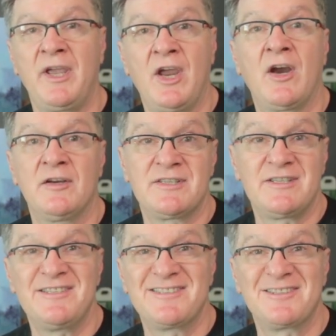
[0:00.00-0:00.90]
air
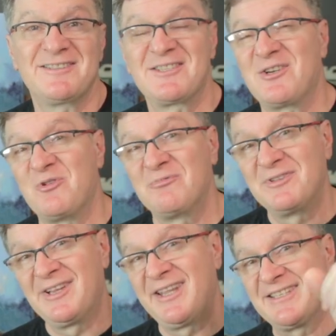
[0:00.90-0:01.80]
season. So
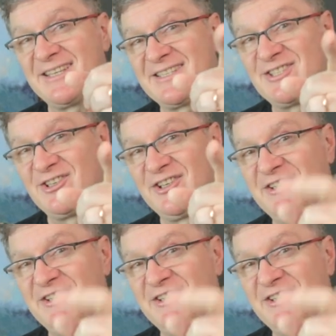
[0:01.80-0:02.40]
let's get started.